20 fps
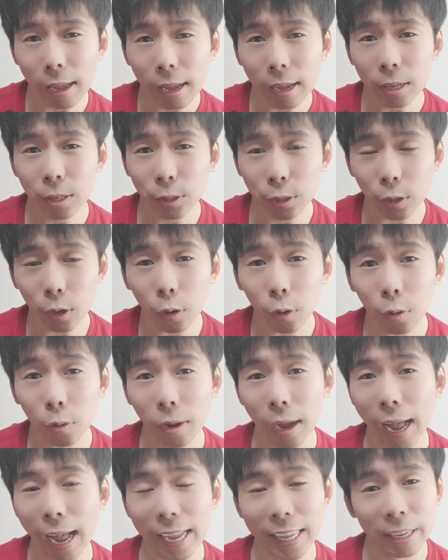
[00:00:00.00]
So
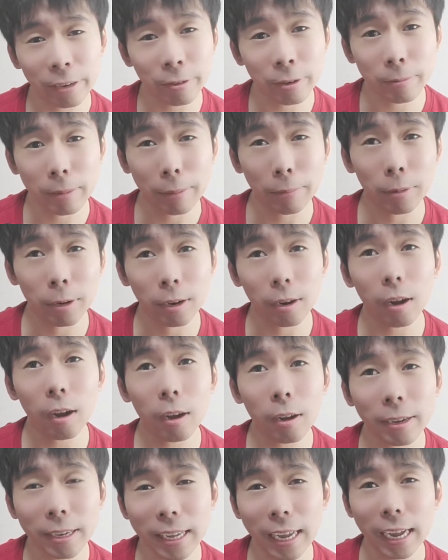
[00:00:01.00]
I can remember,
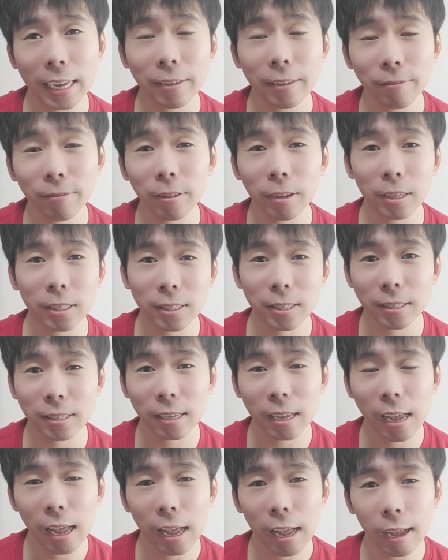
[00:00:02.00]
oh, it kind of looks,
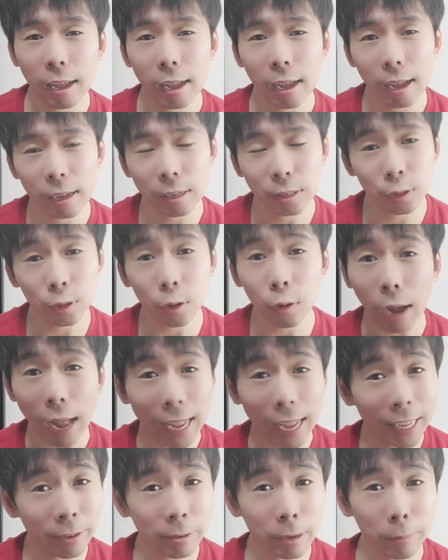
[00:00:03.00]
so
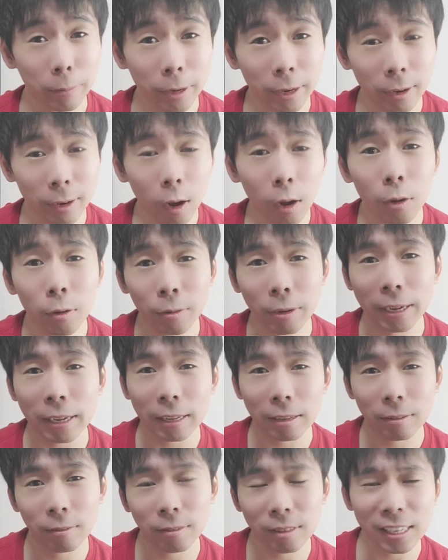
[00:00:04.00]
I can remember, oh,
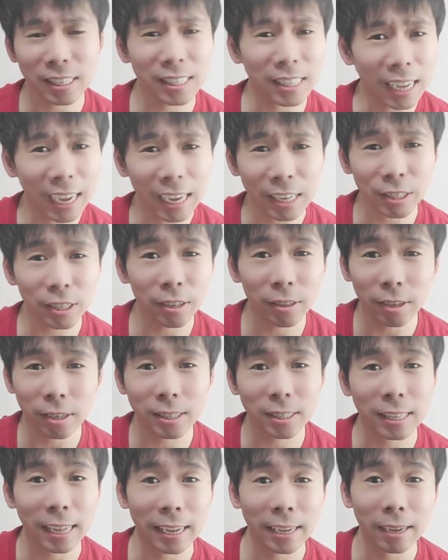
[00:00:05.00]
this kanji
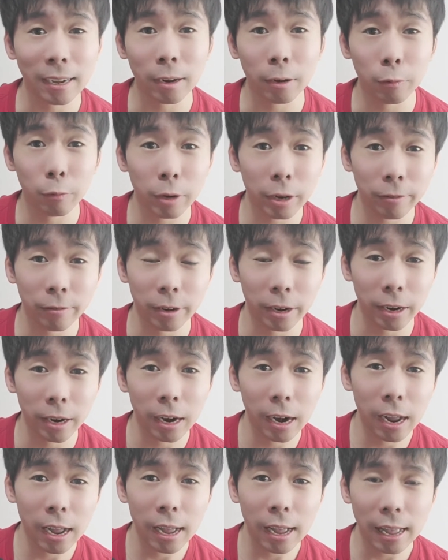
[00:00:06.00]
looks like a river.
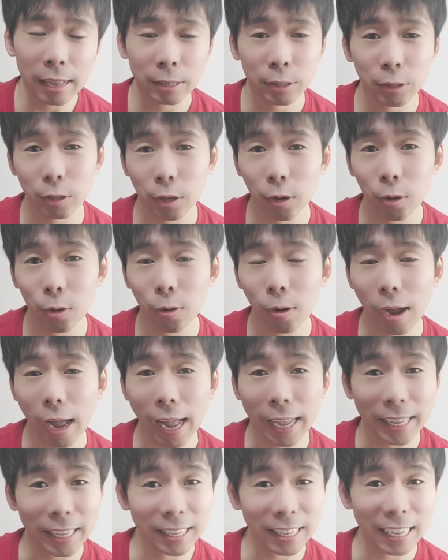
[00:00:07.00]
So
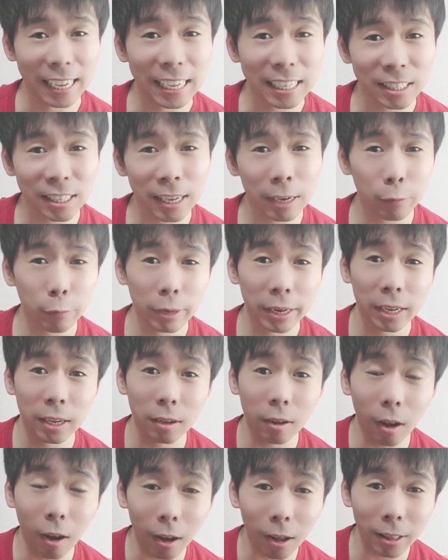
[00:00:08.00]
I can easily
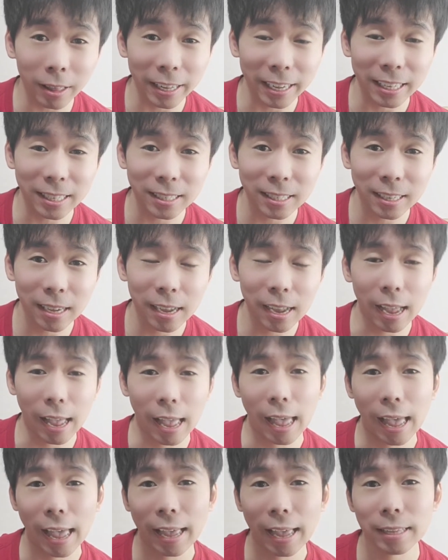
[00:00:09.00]
recall it,
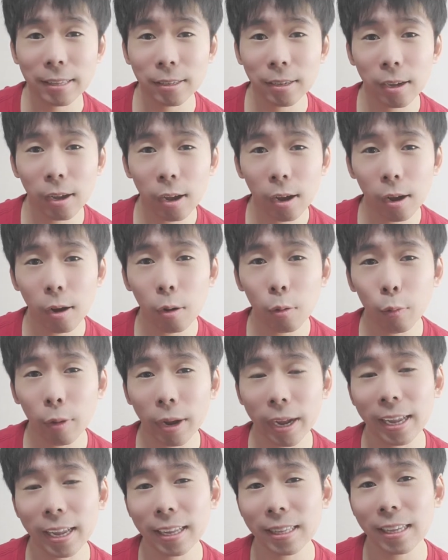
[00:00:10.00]
and
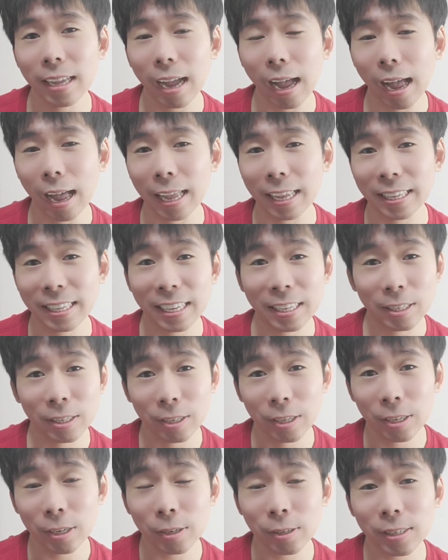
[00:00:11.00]
when I need to
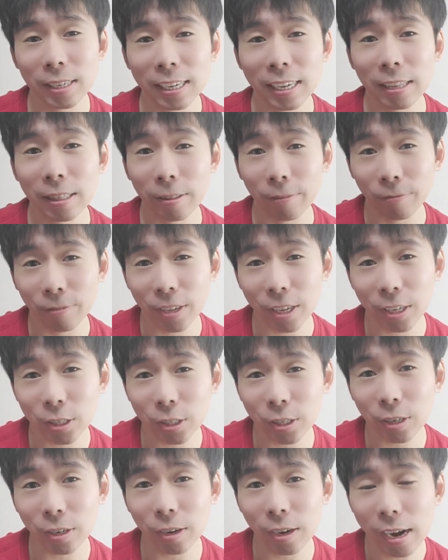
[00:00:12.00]
use it in the
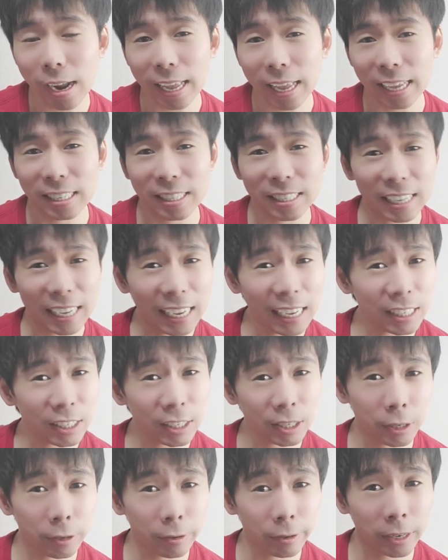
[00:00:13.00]
future, it's easy
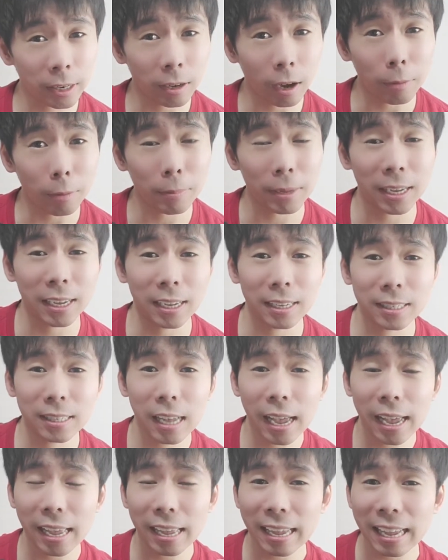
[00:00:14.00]
to recall because
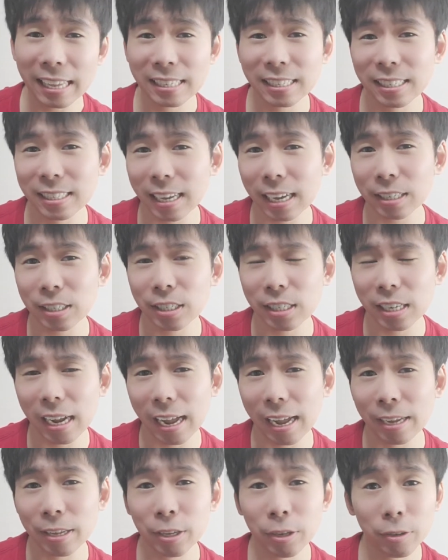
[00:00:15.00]
it's such
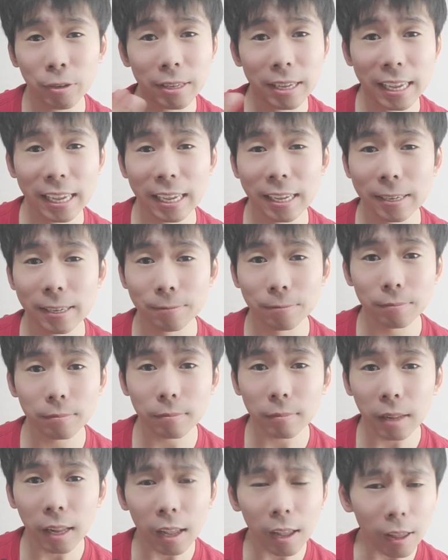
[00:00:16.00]
a unique
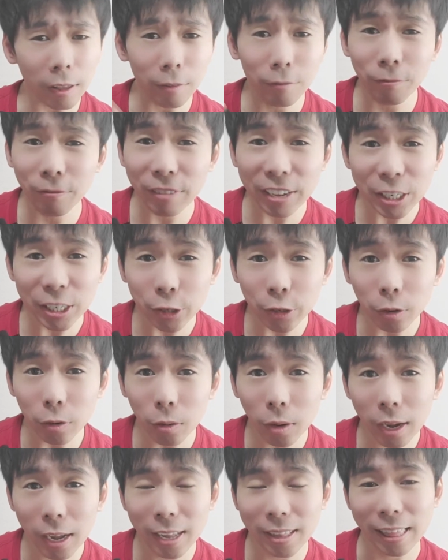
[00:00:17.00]

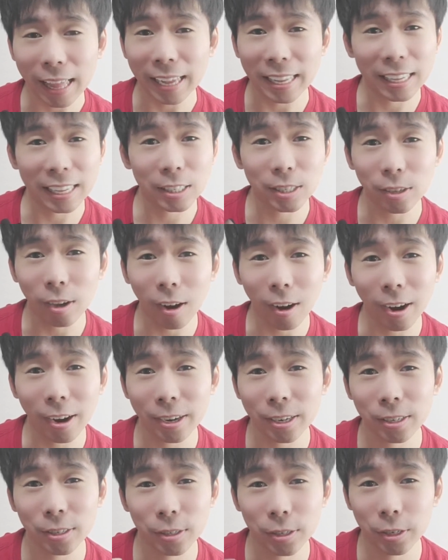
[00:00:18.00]
visual that it's
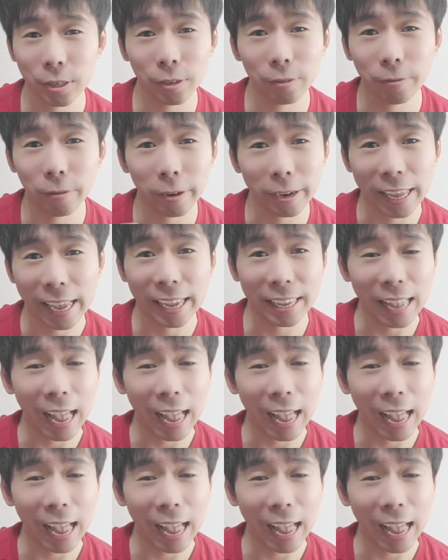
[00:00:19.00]
hard to forget.